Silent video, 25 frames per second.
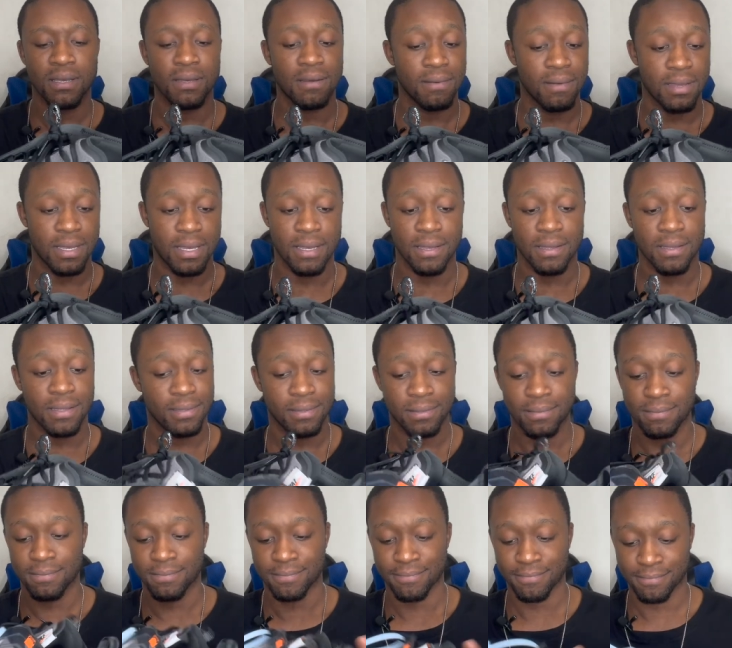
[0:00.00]
And
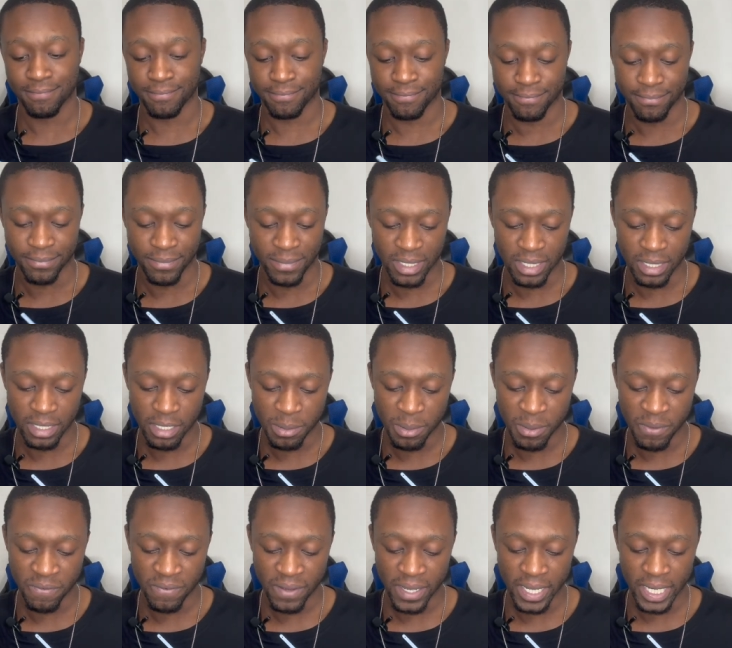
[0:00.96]
a little
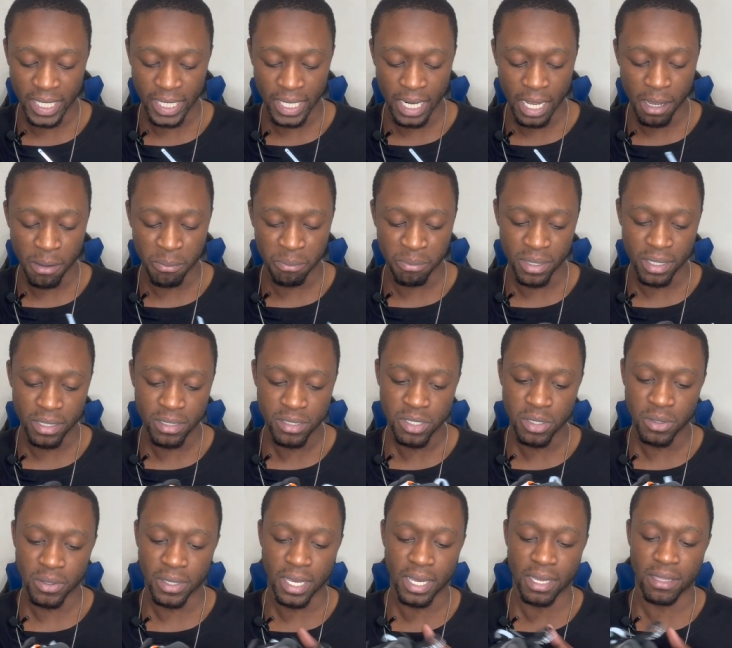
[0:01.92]
bit faded out, but it's
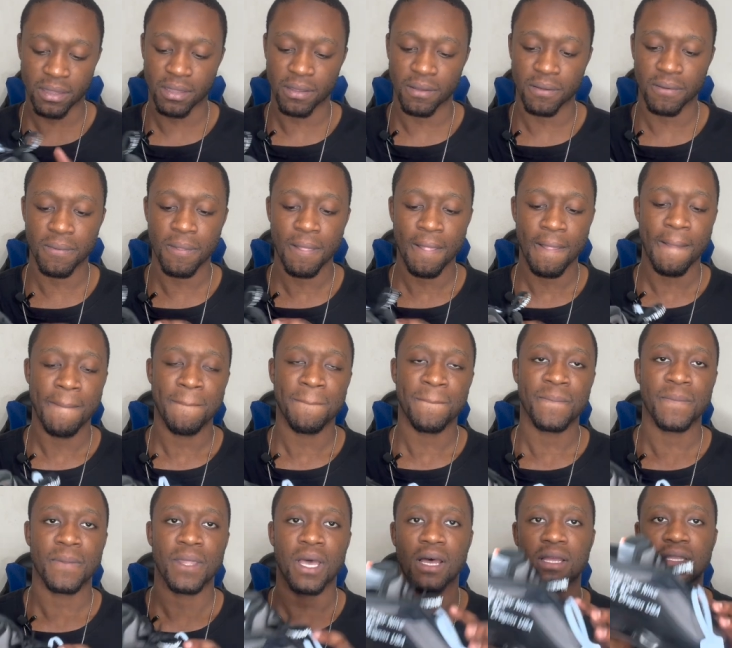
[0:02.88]
okay though.
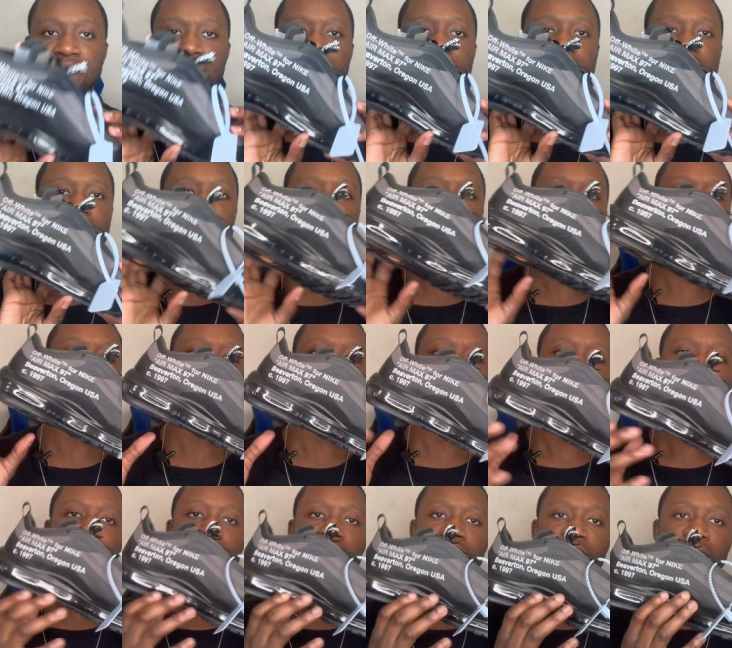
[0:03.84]
On this side right
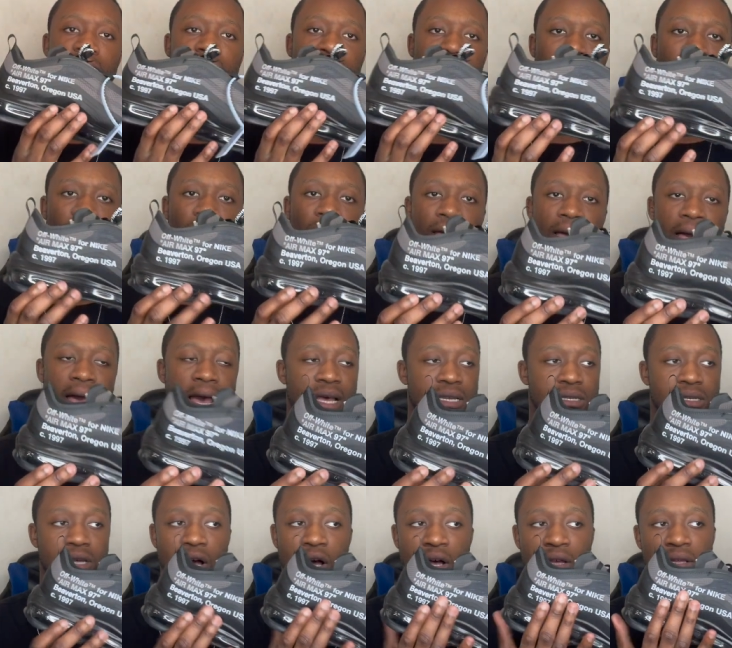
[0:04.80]
here,
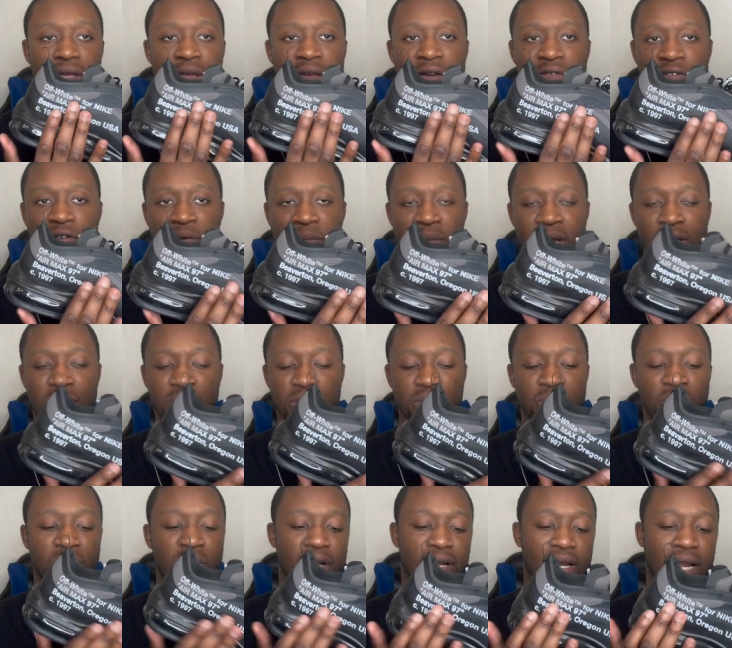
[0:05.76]
has all the
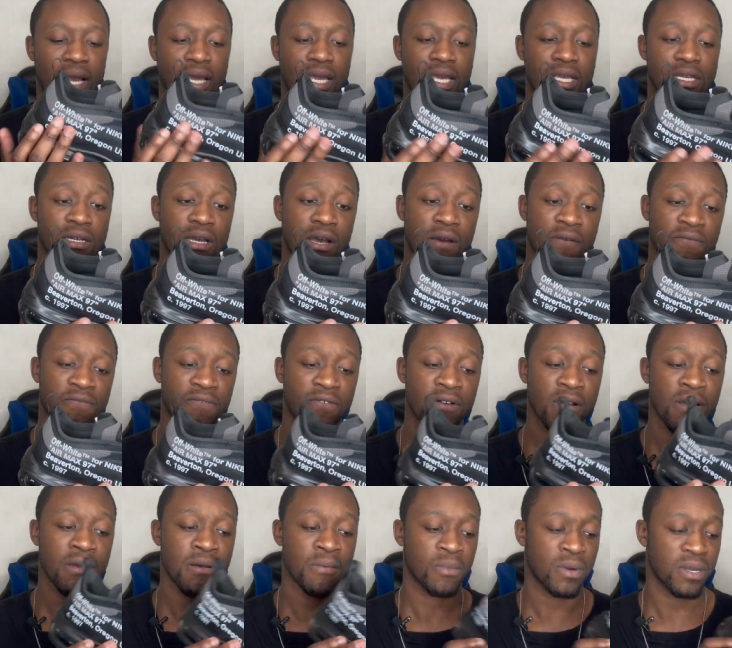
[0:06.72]
information where Nike come
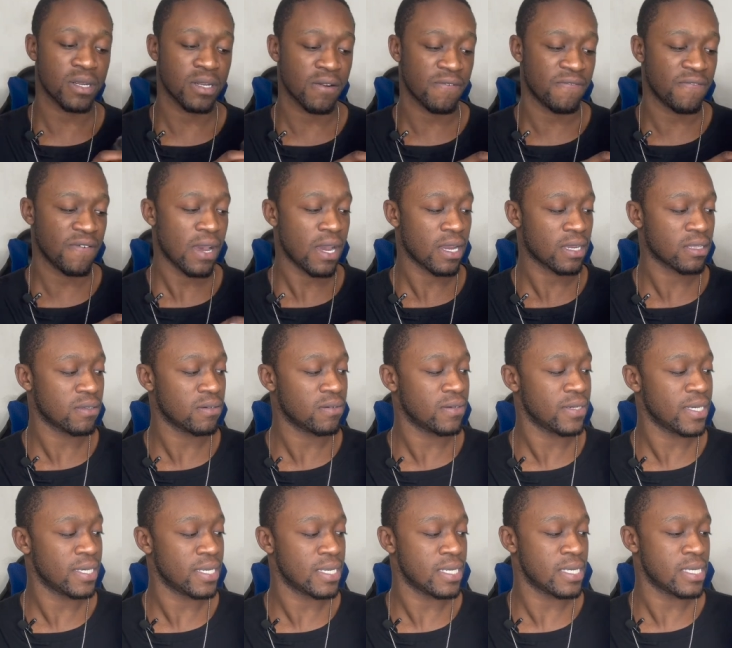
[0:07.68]
from, where the
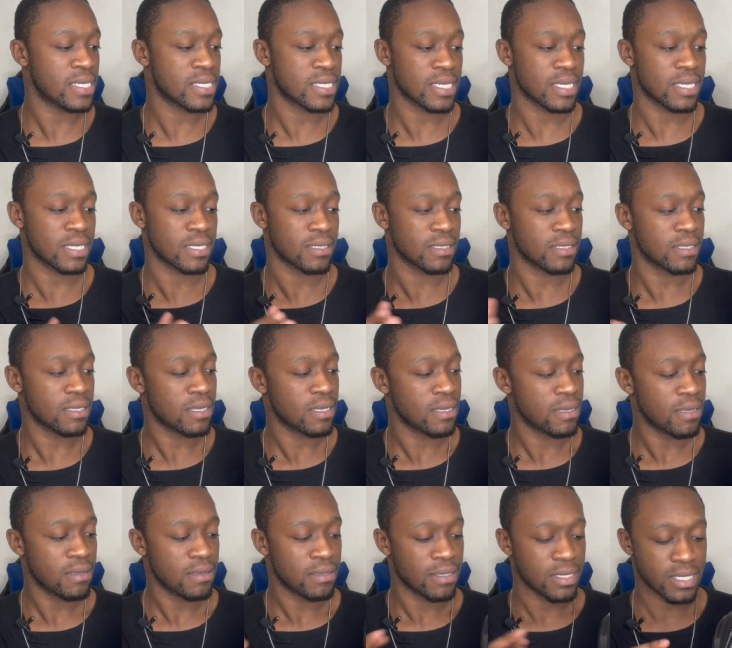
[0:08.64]
factory is, and
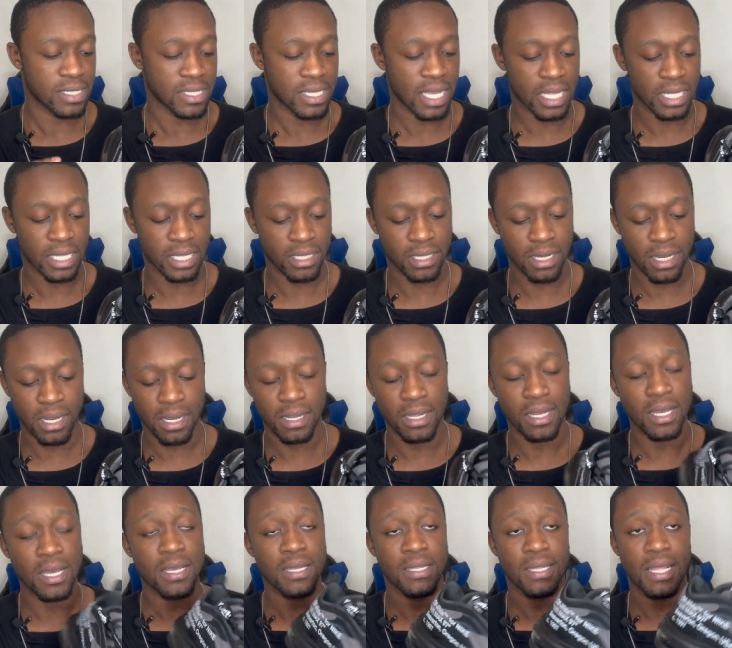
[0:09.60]
this, that, the third.
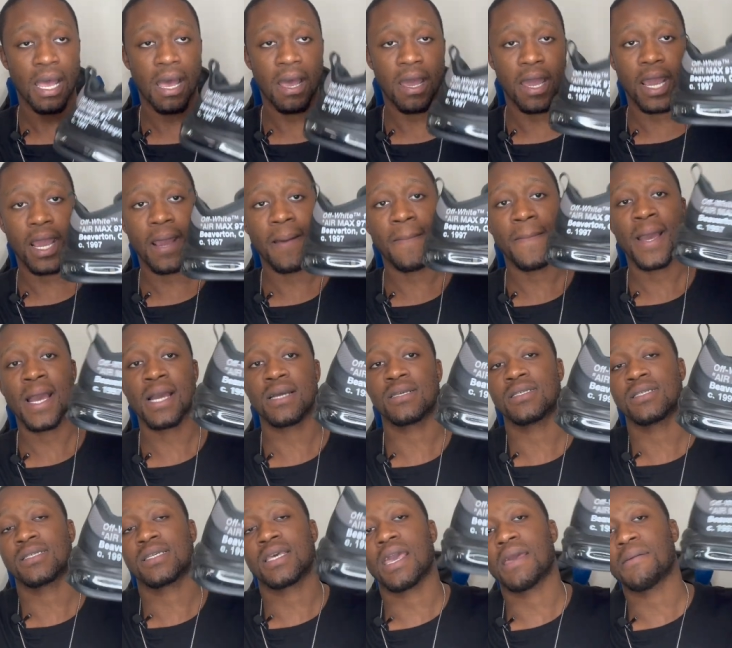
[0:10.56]
Now Air
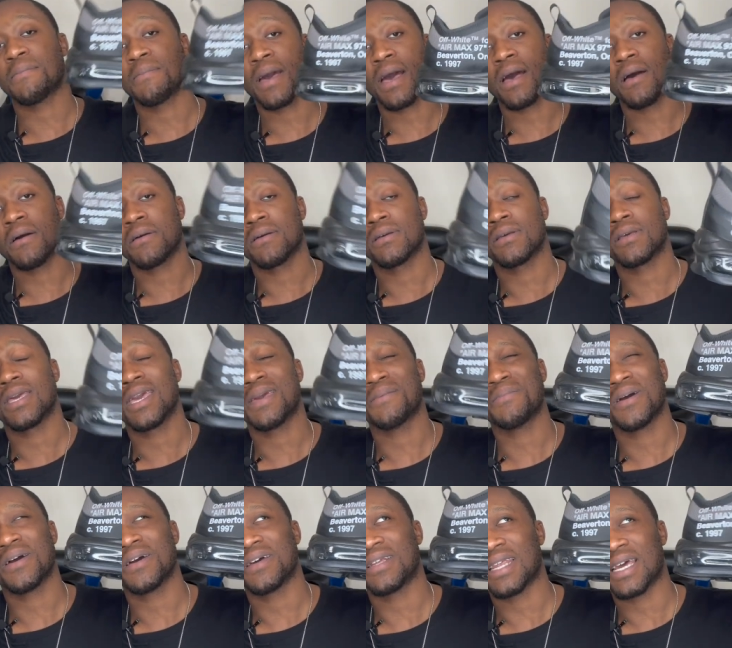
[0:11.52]
Maxes came out
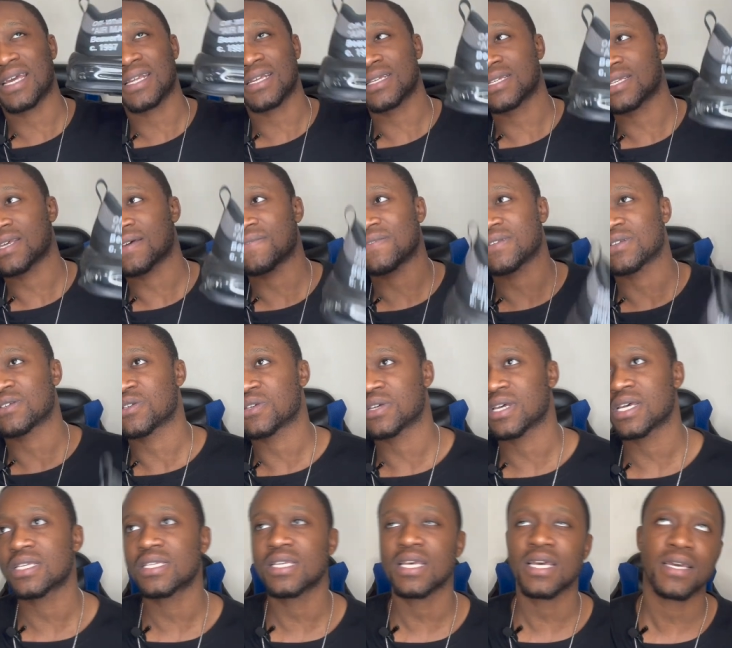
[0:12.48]
came out in '97, so
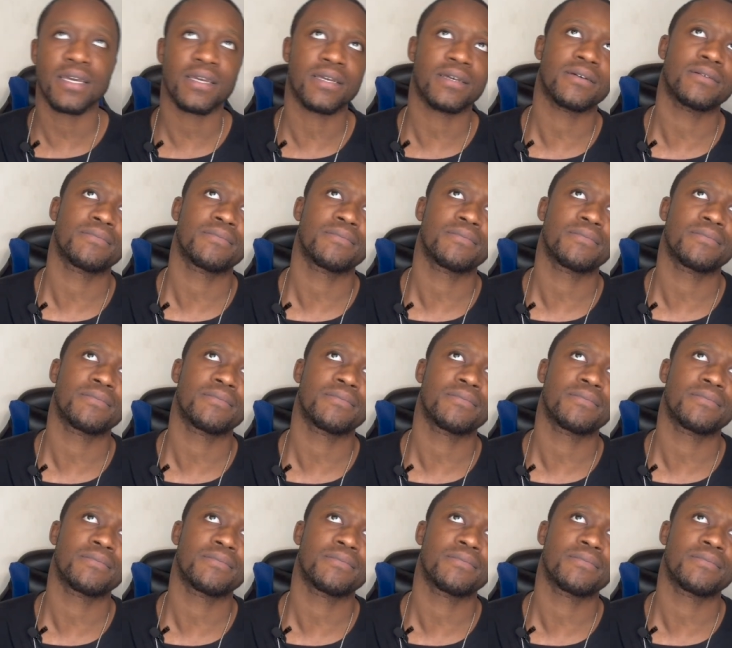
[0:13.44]
that's like